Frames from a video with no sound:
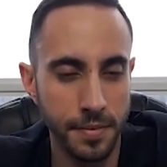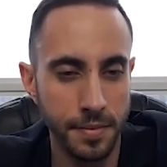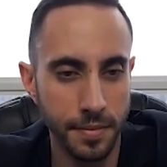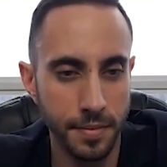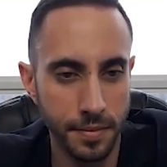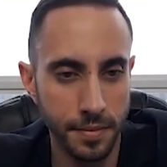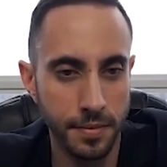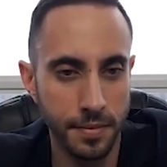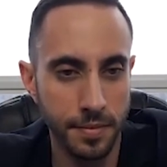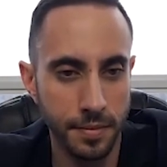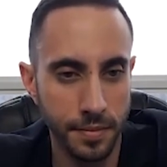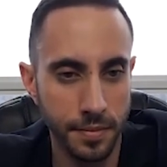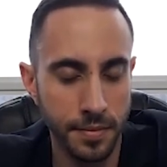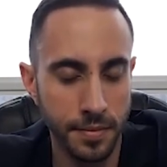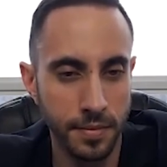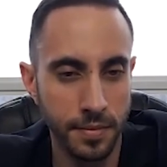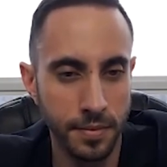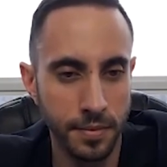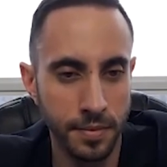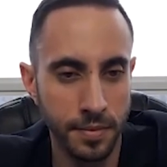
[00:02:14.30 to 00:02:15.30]

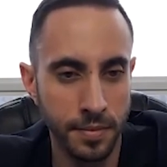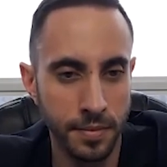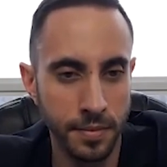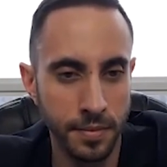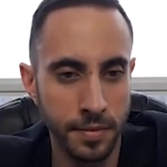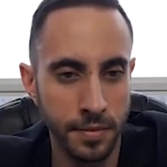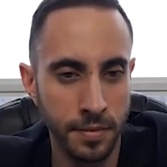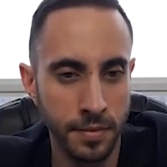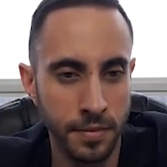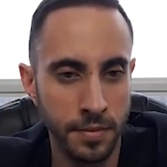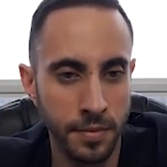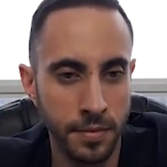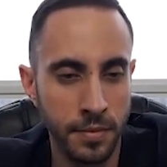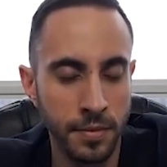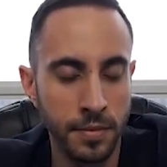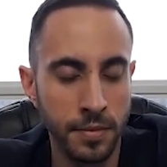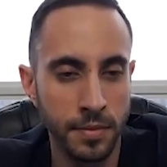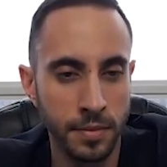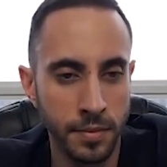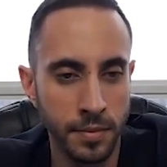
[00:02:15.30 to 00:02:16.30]

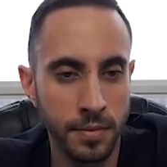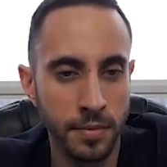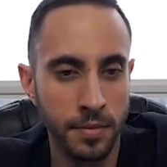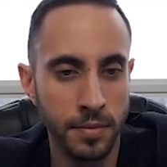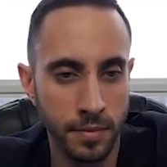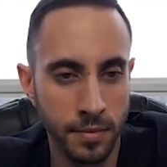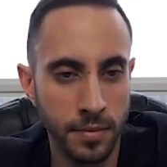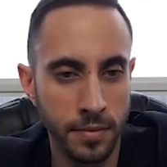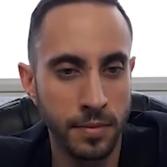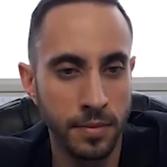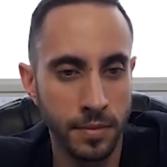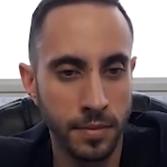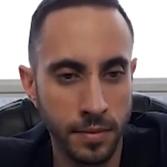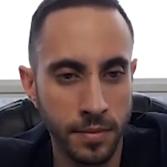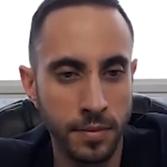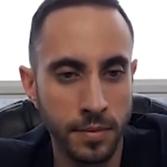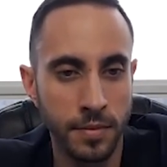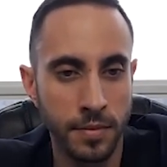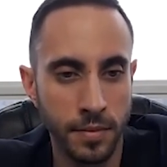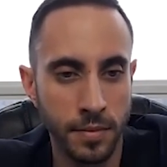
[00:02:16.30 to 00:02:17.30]

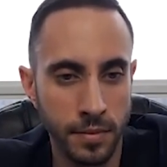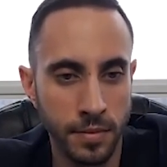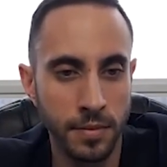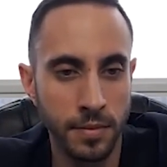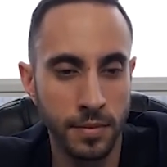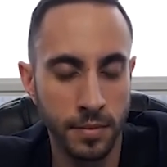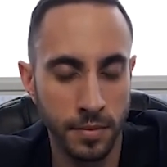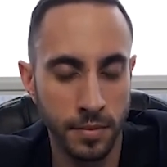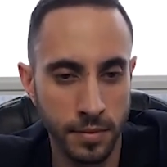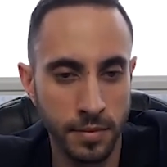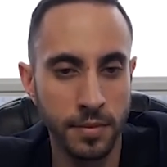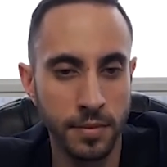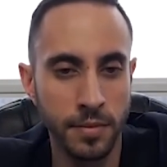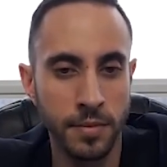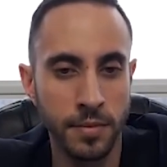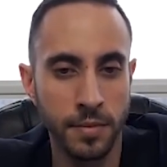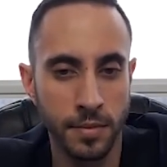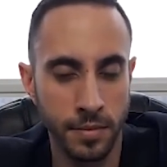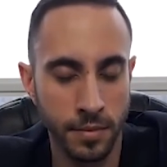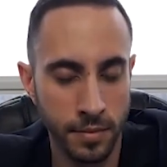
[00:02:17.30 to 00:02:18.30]

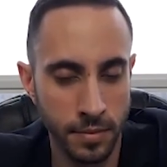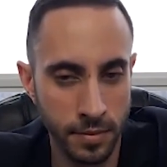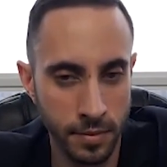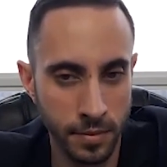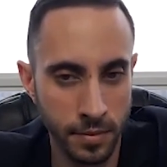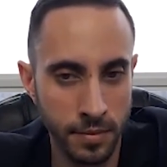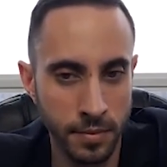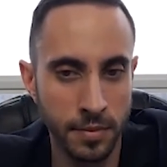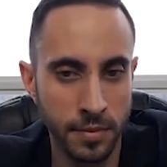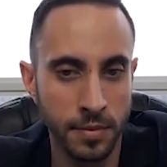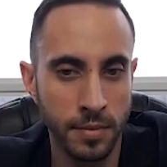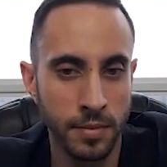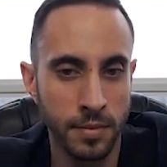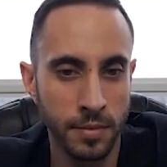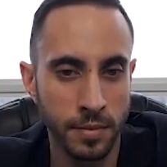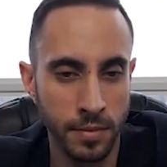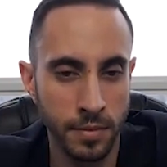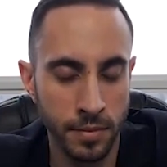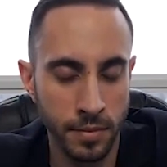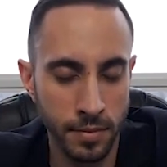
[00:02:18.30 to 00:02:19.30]

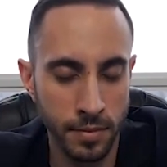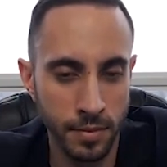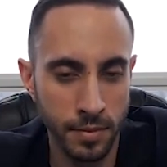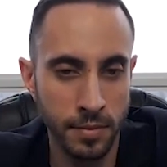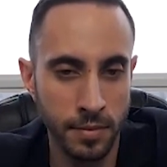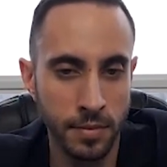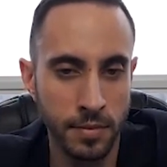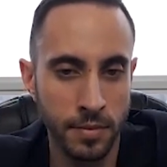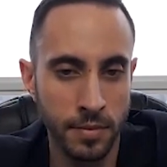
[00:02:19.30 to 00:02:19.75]
(silent)